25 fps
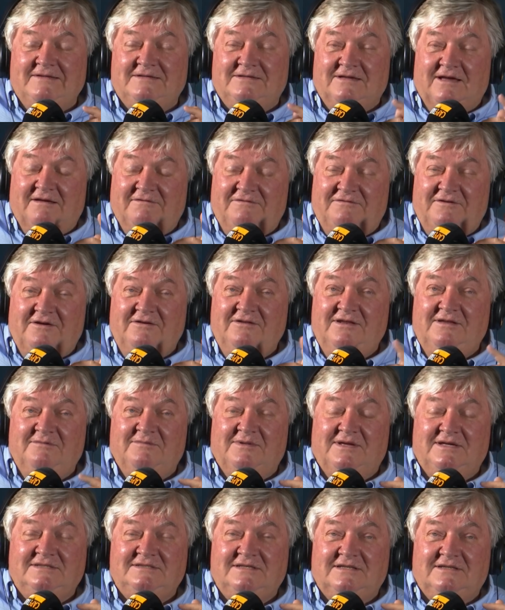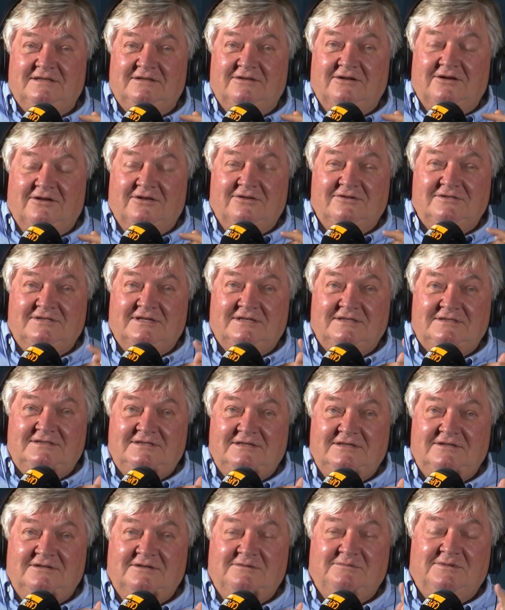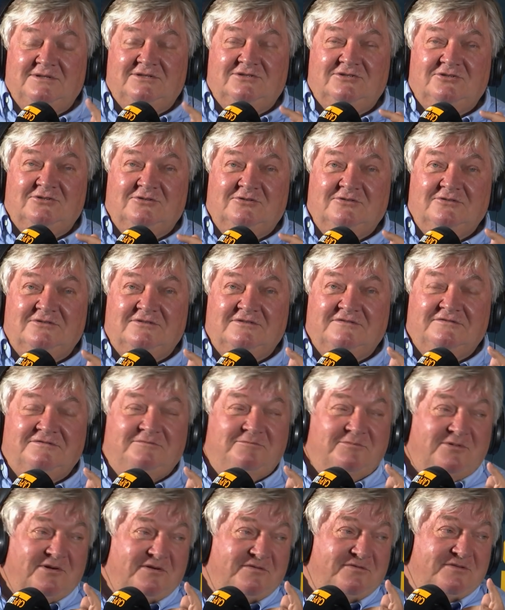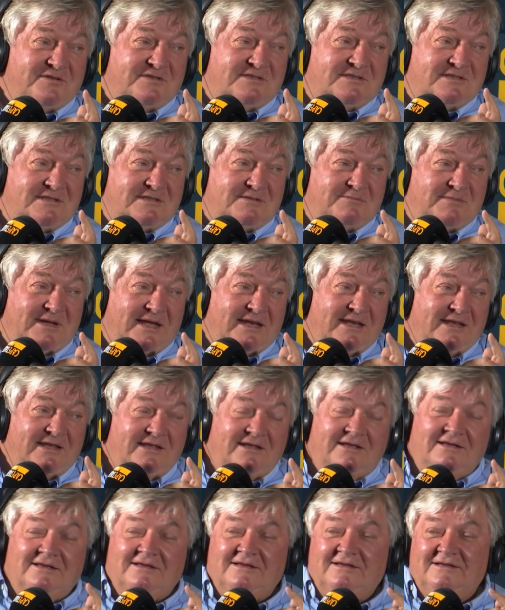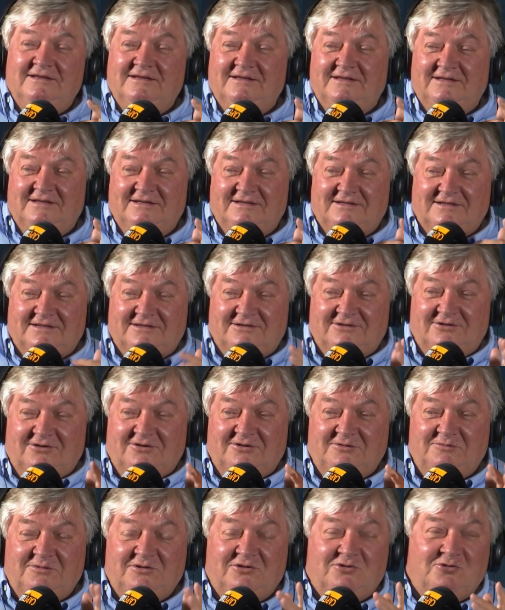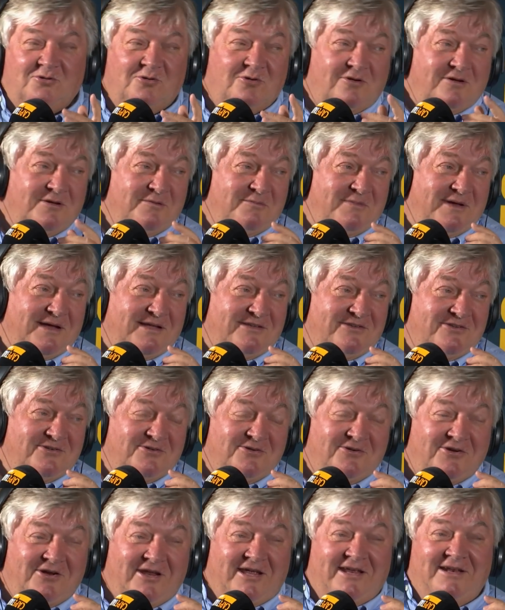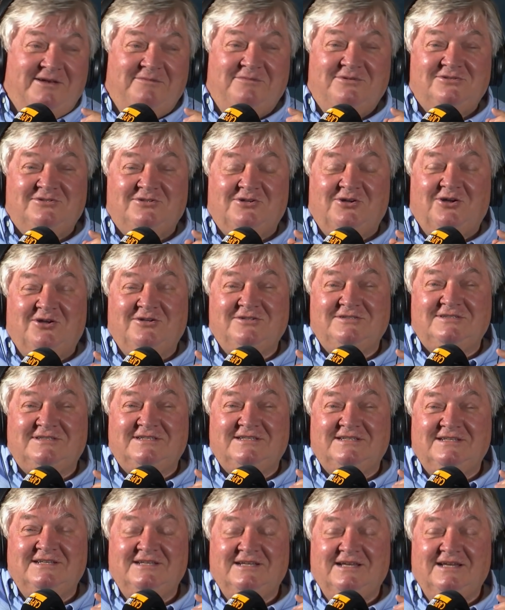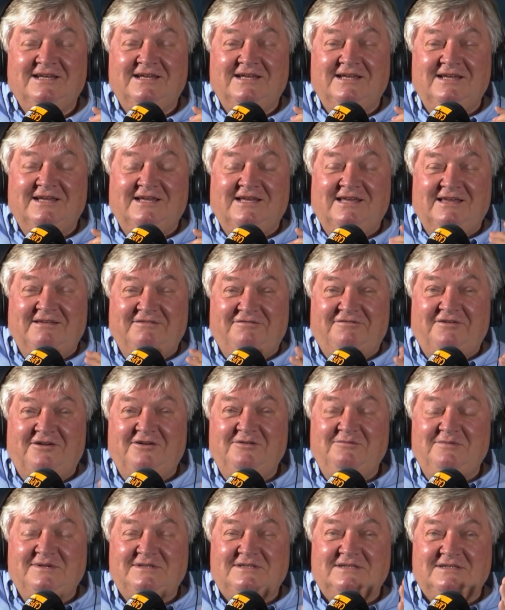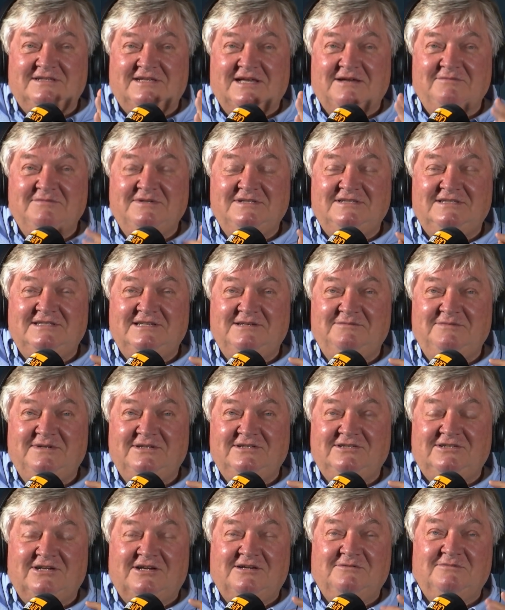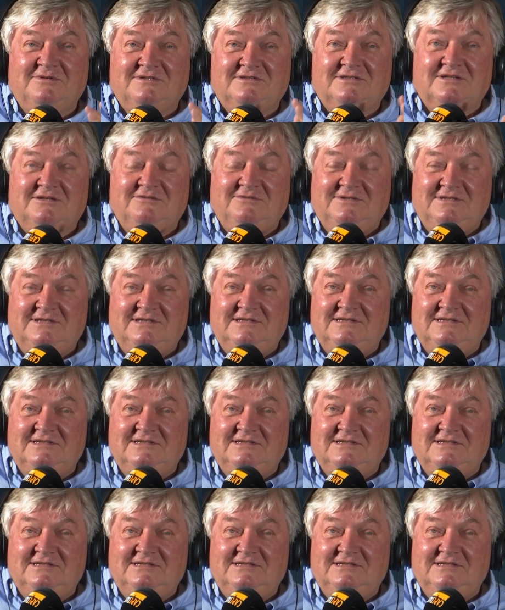So I phoned him and I said, Carlos, I see you're a bit short of profits and money. Can't we talk about your Grand Bazaars? And he phoned me, he said, come and see me in Joburg. So